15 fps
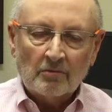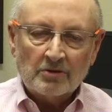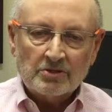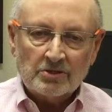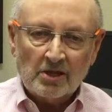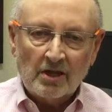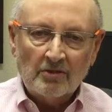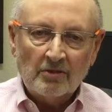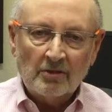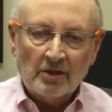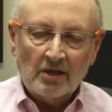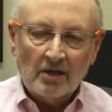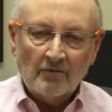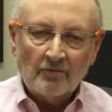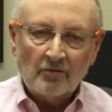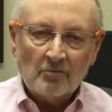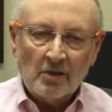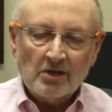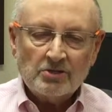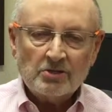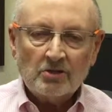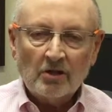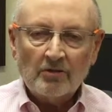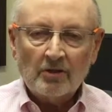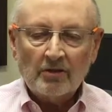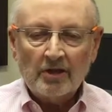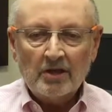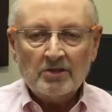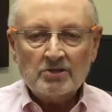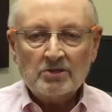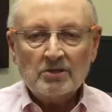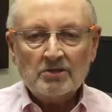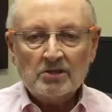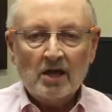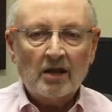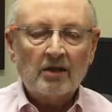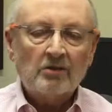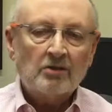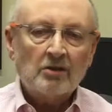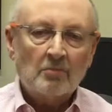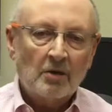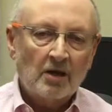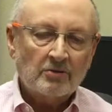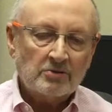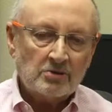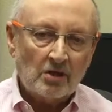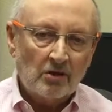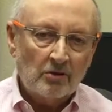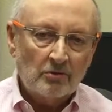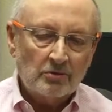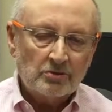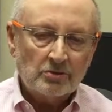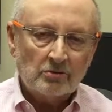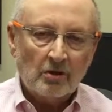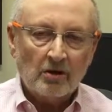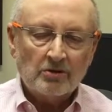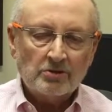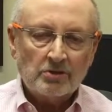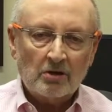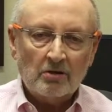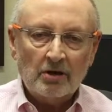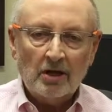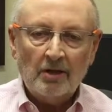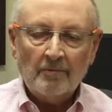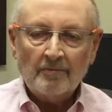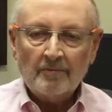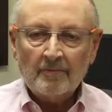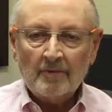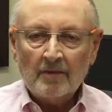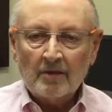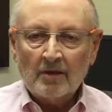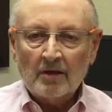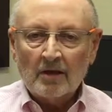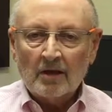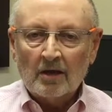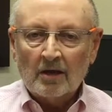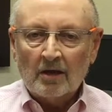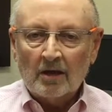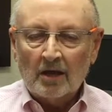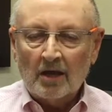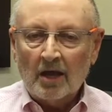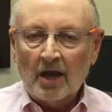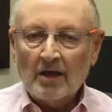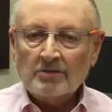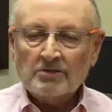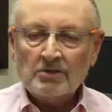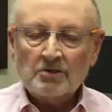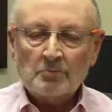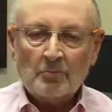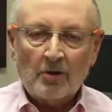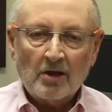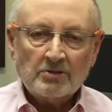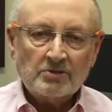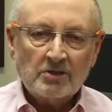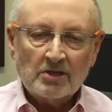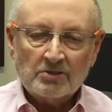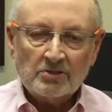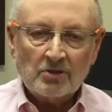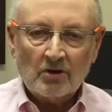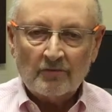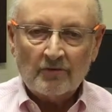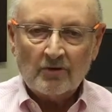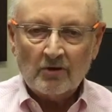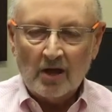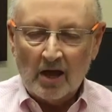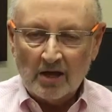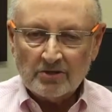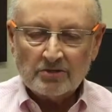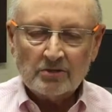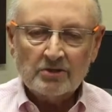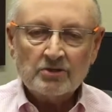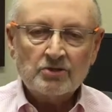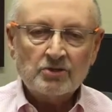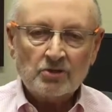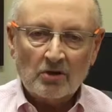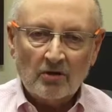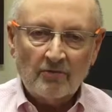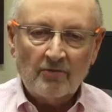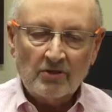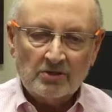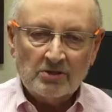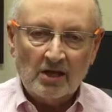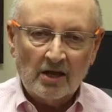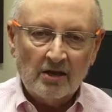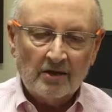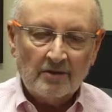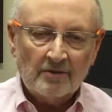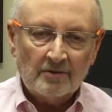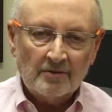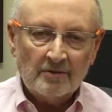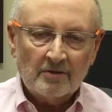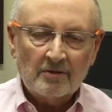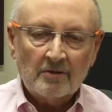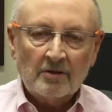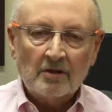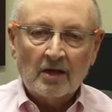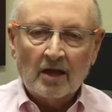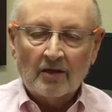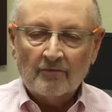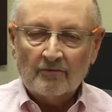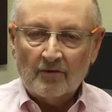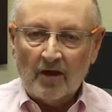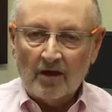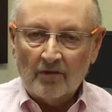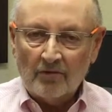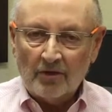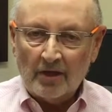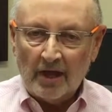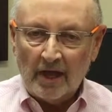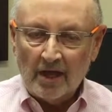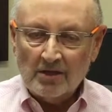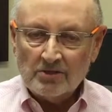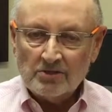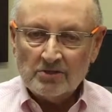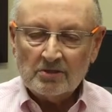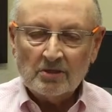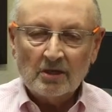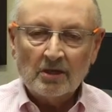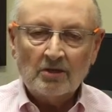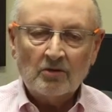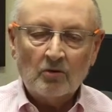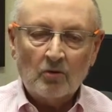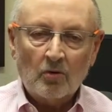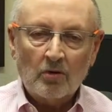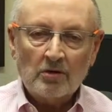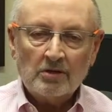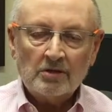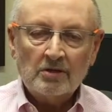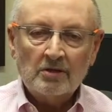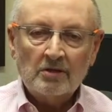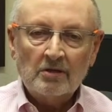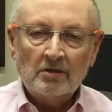We send the information on the lease, the tenant, the amounts owed, to our attorney. He has his process server actually serve the tenant and file the case in court.